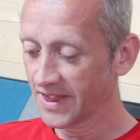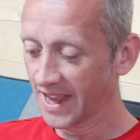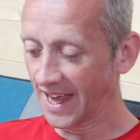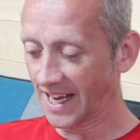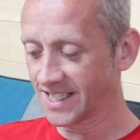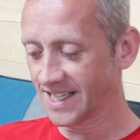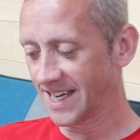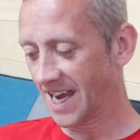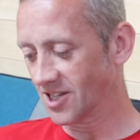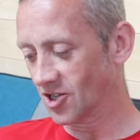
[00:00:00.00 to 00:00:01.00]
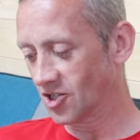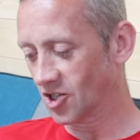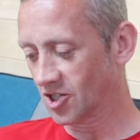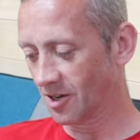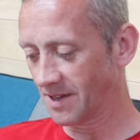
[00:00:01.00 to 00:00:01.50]
that's to say, there's
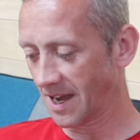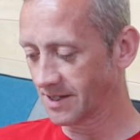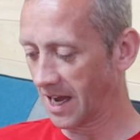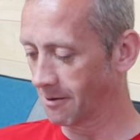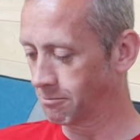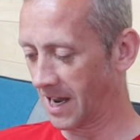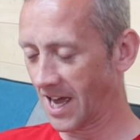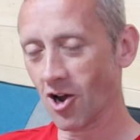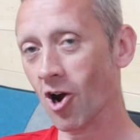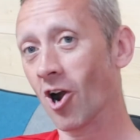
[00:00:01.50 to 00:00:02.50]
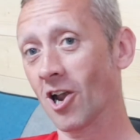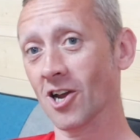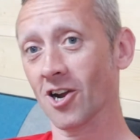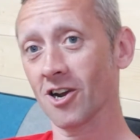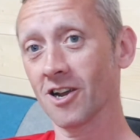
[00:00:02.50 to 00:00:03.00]
there's sometimes I play
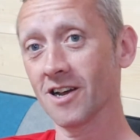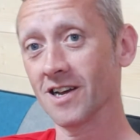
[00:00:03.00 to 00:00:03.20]
earlier